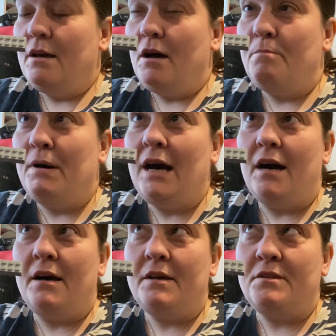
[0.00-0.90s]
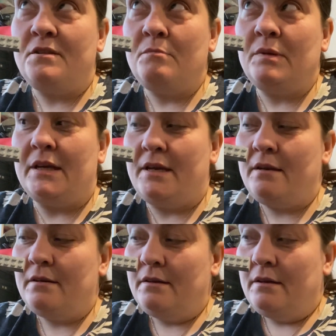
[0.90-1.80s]
A bar is
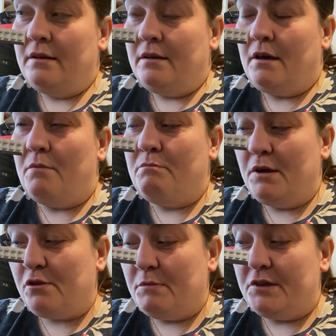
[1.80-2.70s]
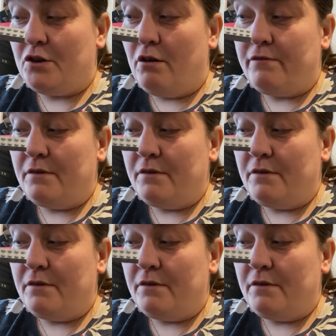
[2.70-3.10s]
simply a measurement of